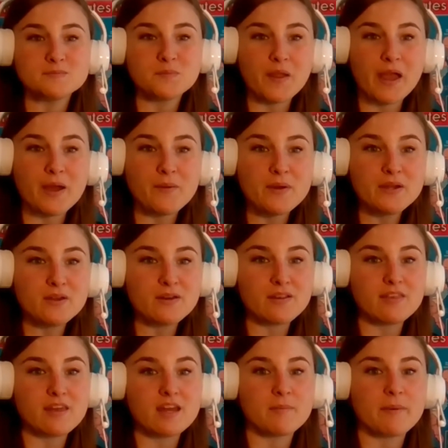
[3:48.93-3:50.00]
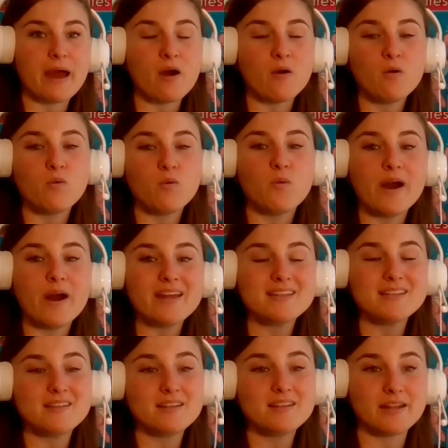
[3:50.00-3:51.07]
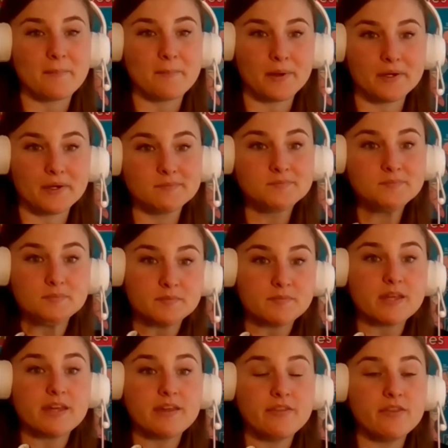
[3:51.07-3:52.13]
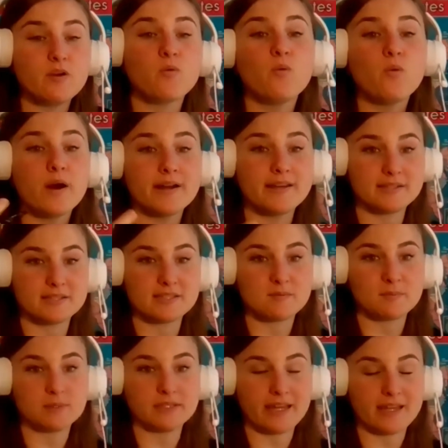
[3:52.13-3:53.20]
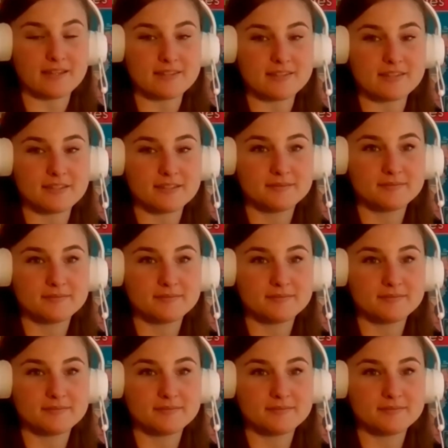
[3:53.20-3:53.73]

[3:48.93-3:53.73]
I want you to think about, what is the number in the ones place?